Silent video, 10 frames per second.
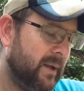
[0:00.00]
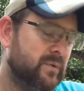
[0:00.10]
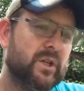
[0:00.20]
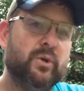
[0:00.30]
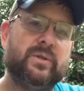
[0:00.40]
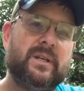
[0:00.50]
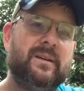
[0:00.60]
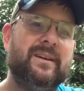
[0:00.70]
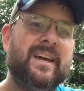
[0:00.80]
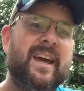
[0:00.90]
Lucy,
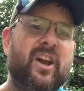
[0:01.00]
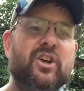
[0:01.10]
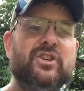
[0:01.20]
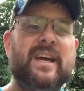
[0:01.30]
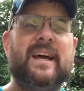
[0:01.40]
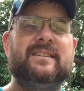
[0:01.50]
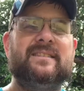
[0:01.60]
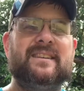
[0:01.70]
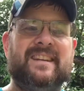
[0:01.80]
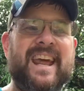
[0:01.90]
and all she has
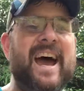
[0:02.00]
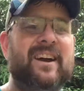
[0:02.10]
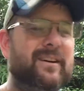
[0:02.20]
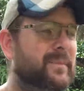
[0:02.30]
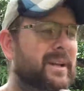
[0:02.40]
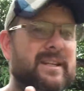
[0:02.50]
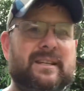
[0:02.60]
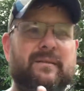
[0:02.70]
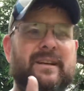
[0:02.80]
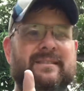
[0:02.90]
is a dagger. I mean, it's
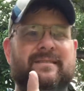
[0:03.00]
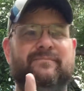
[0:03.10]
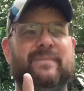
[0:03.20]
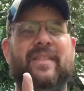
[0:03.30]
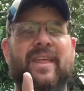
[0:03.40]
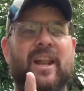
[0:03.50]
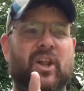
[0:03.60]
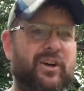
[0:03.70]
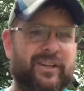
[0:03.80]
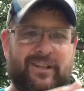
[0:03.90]
about that
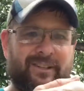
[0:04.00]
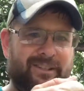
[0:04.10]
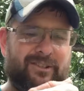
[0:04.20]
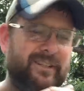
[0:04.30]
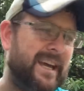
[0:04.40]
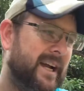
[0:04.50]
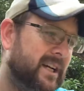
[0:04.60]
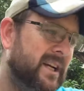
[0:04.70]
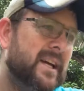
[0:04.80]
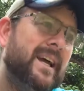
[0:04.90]
long, little dagger,
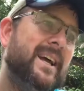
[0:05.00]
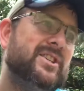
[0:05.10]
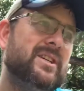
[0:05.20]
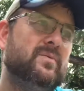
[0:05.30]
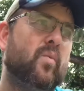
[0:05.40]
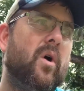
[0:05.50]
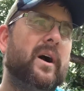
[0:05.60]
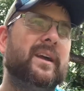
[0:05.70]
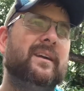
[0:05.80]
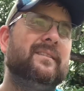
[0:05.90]
and she's
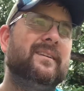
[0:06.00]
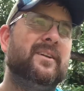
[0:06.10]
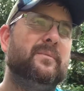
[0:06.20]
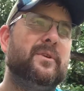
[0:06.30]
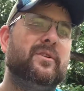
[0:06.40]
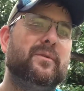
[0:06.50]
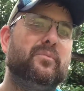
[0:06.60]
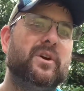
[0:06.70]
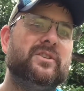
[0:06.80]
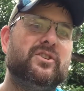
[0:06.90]
walking on the middle of the
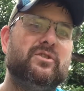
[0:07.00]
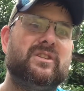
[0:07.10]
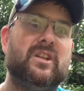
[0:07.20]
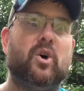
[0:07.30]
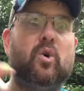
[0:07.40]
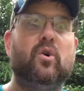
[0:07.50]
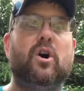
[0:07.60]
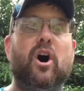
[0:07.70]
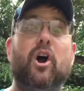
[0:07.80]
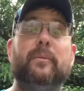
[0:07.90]
bridge, and you see the whole
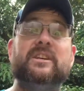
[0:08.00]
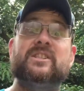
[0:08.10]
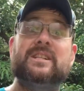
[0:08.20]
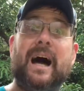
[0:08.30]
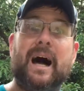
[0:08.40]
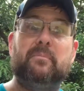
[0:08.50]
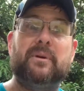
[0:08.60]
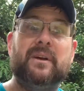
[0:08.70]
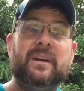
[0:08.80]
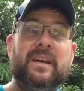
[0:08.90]
army stop,
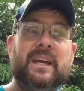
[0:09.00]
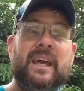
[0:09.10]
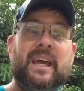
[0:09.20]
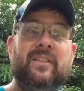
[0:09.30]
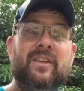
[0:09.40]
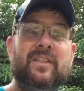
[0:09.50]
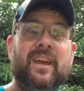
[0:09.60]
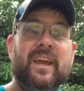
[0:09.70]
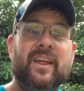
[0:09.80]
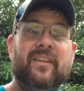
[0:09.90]
and then they
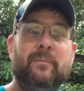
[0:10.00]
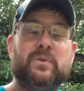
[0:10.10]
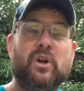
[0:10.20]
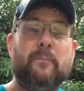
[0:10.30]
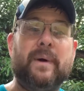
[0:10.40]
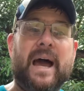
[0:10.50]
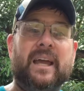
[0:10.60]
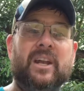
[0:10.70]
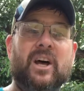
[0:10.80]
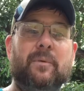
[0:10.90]
start
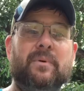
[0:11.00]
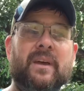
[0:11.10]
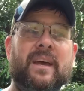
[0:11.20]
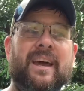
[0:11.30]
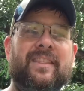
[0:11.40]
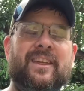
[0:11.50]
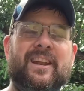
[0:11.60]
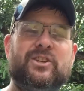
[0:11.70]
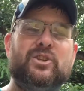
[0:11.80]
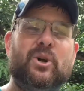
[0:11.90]
backing up, and then
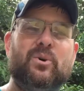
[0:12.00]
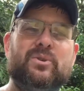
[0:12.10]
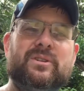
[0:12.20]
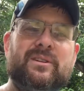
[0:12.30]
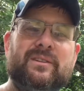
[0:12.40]
it shows